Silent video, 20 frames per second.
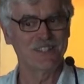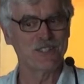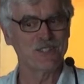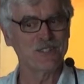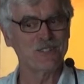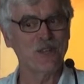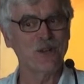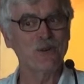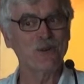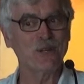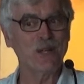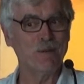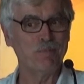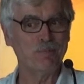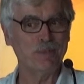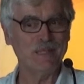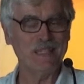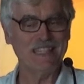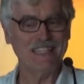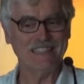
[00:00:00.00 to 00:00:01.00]
so
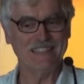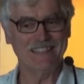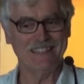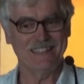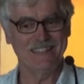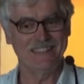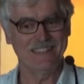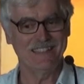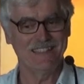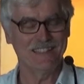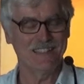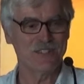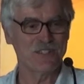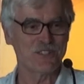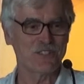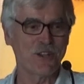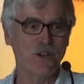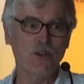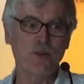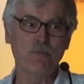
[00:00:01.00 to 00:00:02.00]
complete,
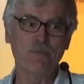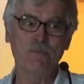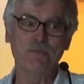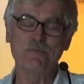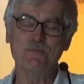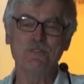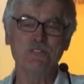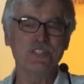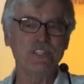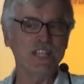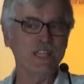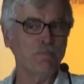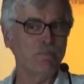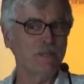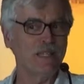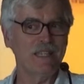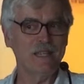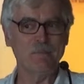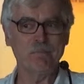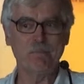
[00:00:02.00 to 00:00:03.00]
so
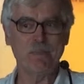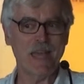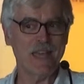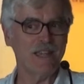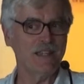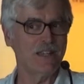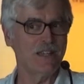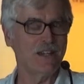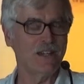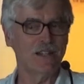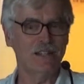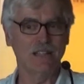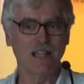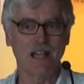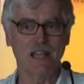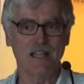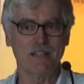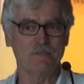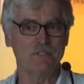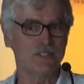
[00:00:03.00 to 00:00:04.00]
deeply embedded in our
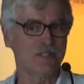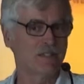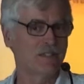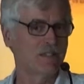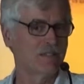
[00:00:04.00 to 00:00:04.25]
lives,